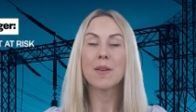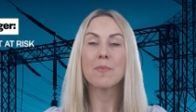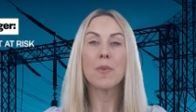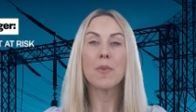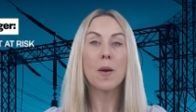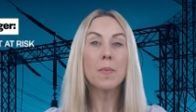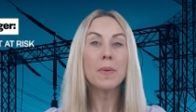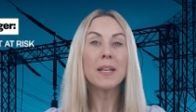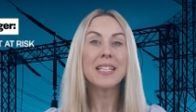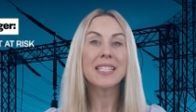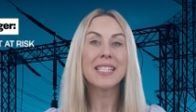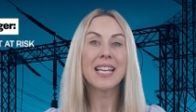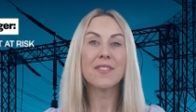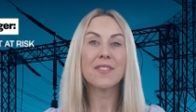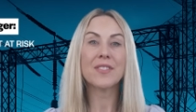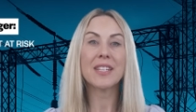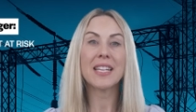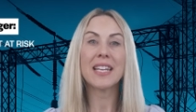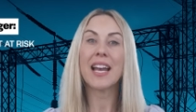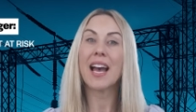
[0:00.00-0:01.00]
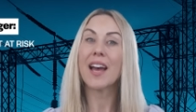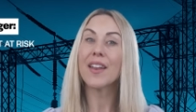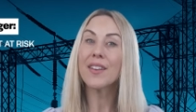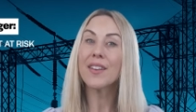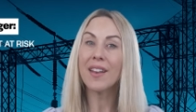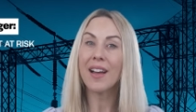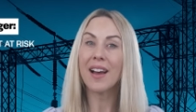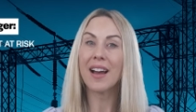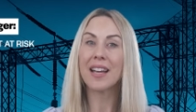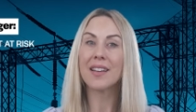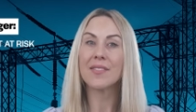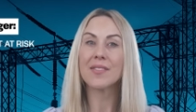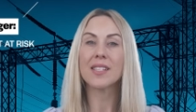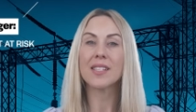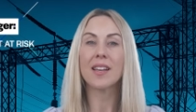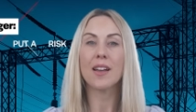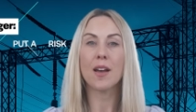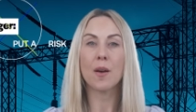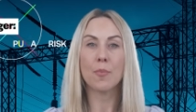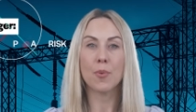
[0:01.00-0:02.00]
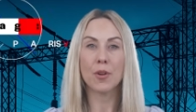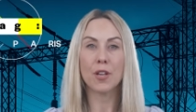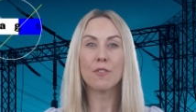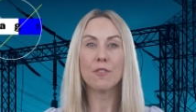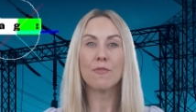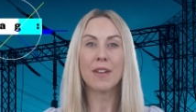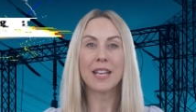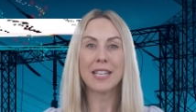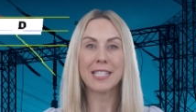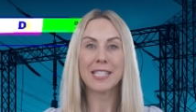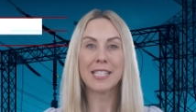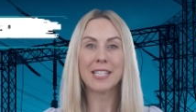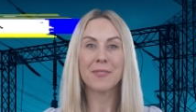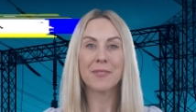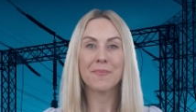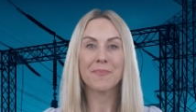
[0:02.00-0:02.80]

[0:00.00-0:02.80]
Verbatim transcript: public safety and lives are put at risk.